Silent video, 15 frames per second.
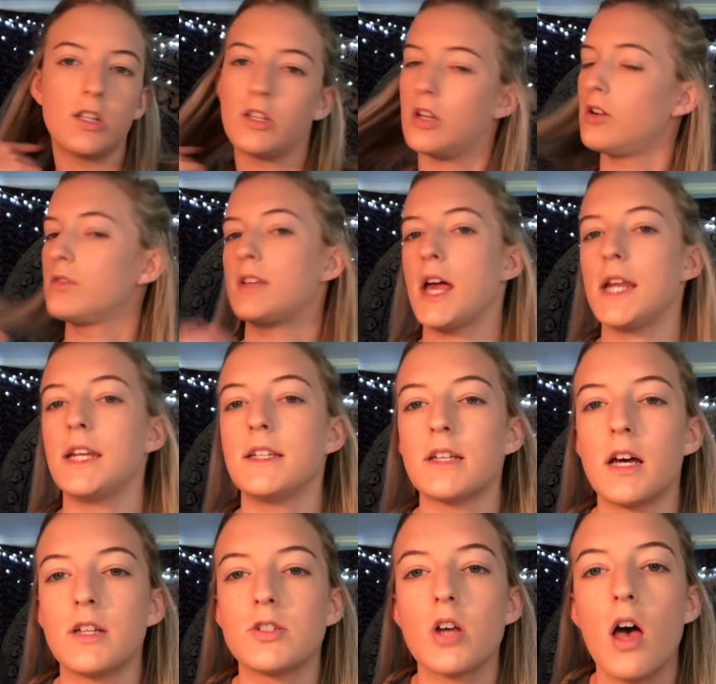little tiny
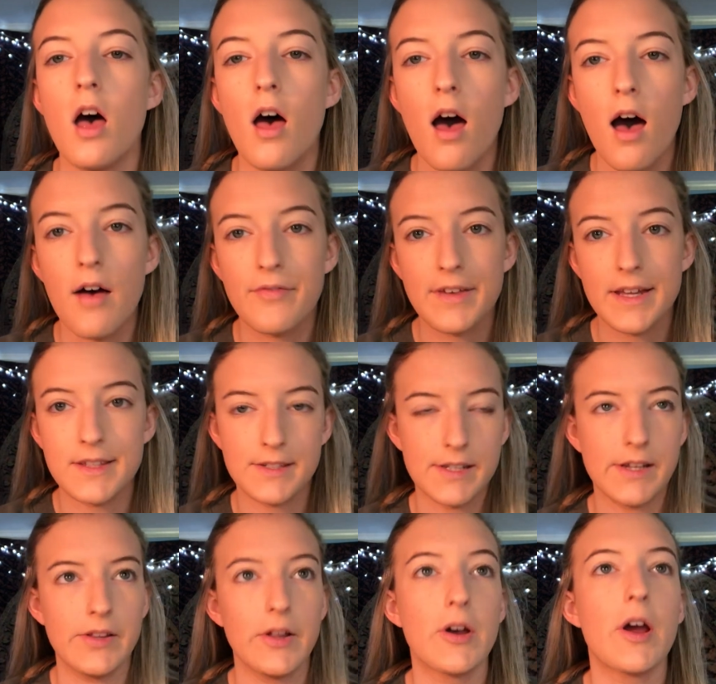touch of
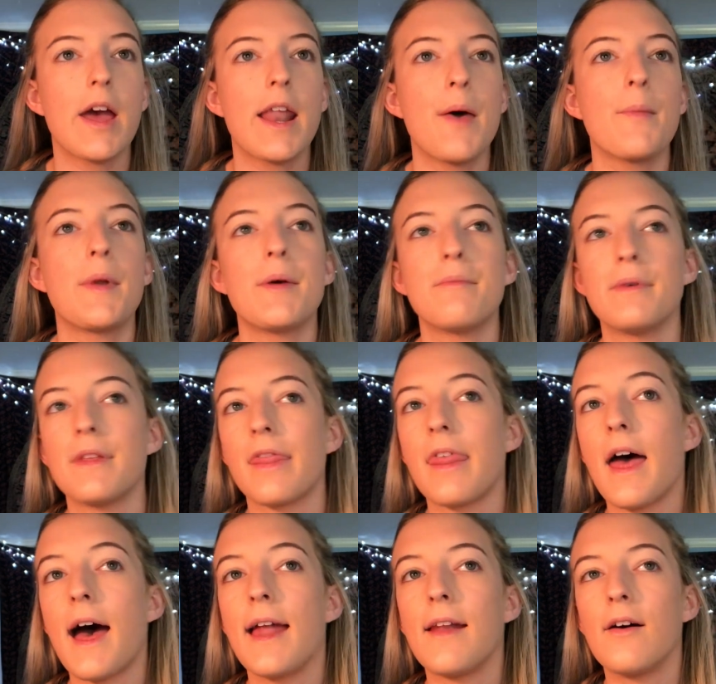concealer, and I'm going to put
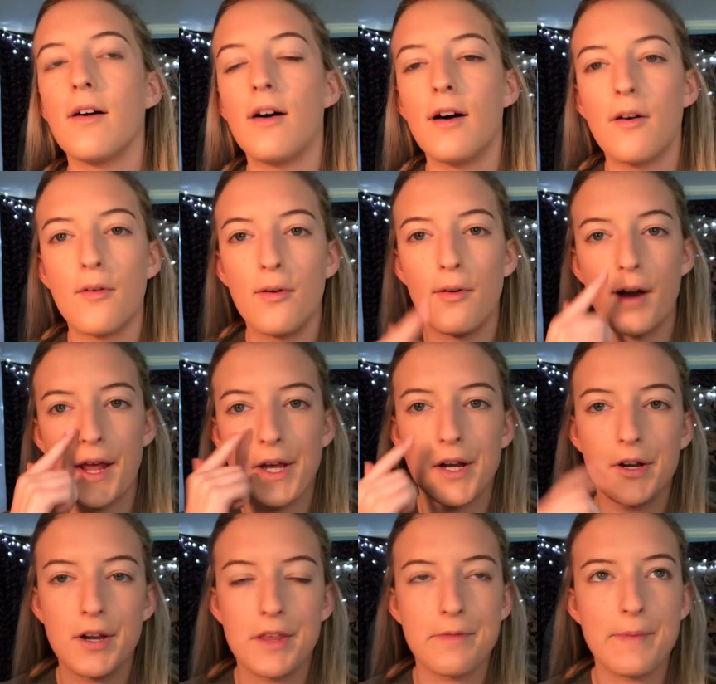that right
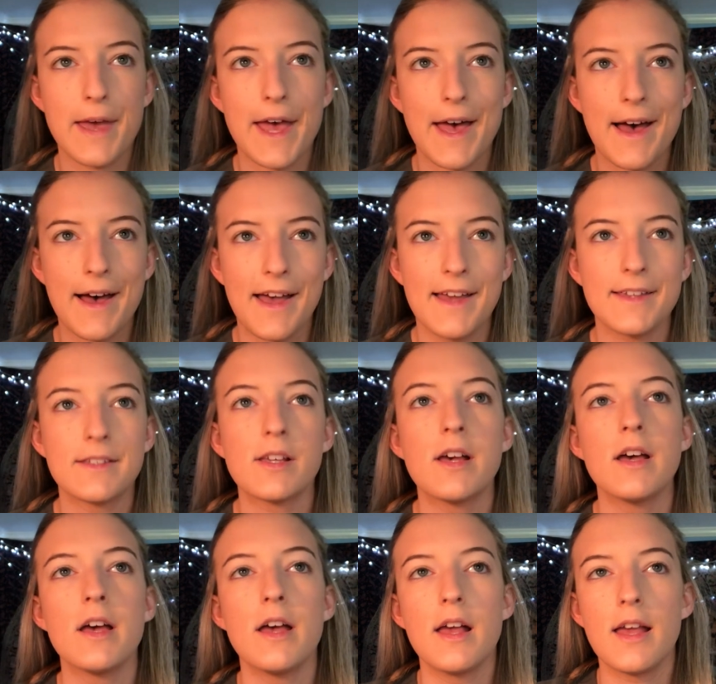underneath my eyes
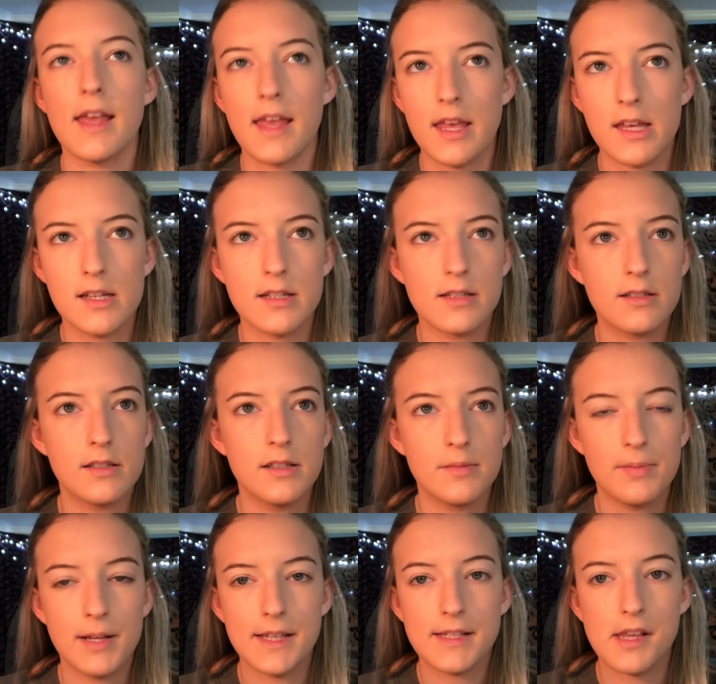and in the
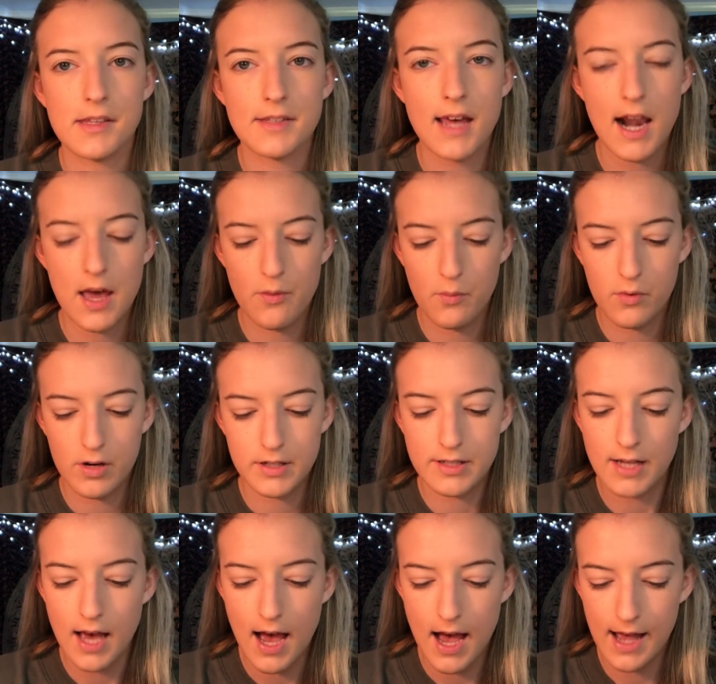places that I want
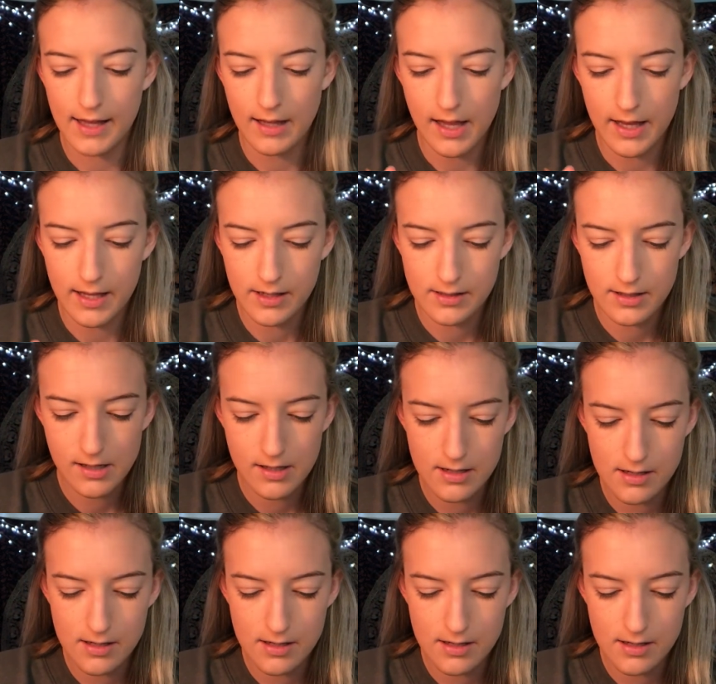to highlight.